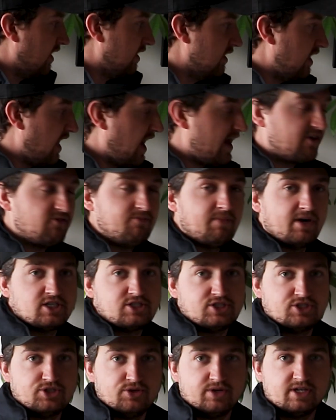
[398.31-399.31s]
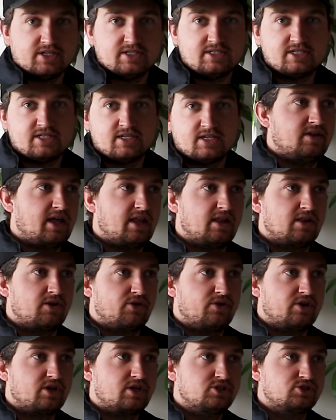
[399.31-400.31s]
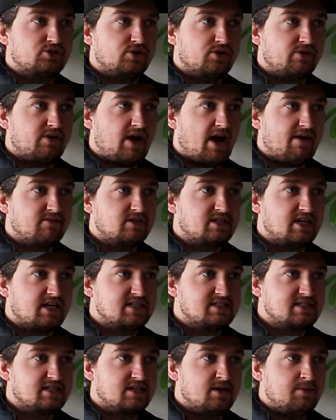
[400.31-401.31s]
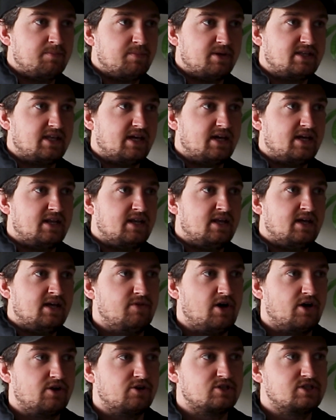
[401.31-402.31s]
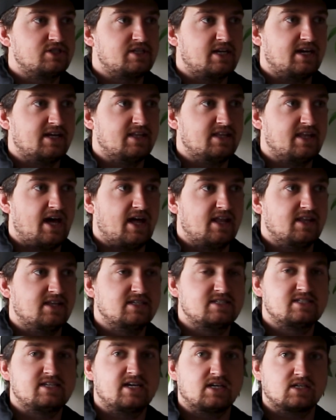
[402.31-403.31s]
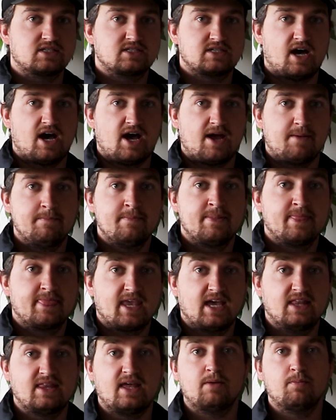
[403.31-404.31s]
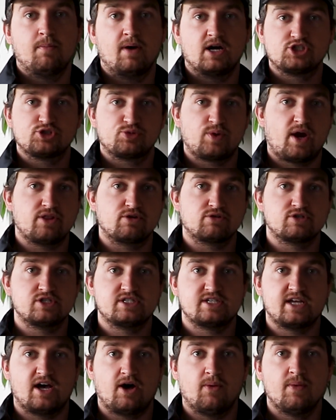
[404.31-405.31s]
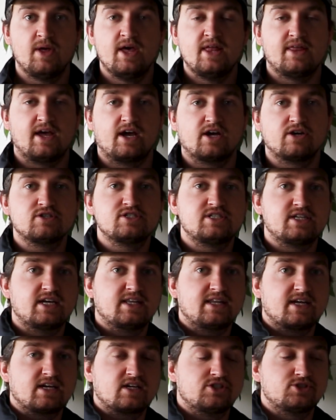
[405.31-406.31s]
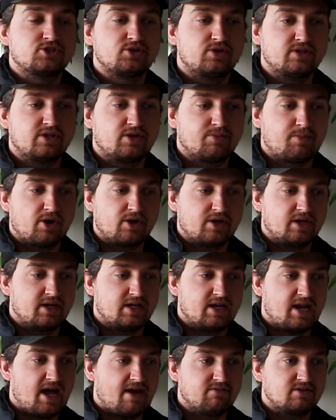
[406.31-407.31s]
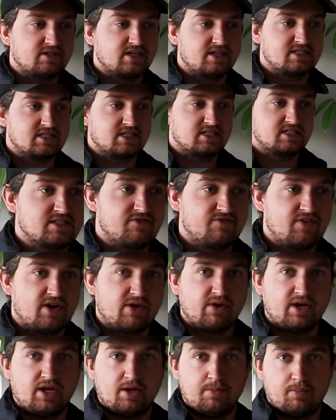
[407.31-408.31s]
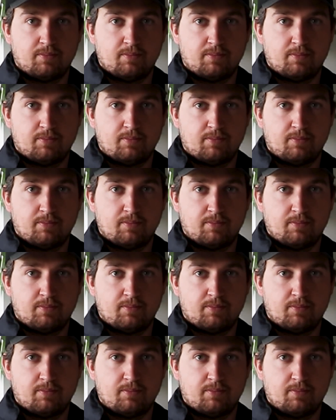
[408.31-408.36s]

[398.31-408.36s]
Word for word: a lot of my students, they learn to control their advertising, but then understand that this takes time and they'd much rather sell. They understand that controlling their marketing and advertising is a very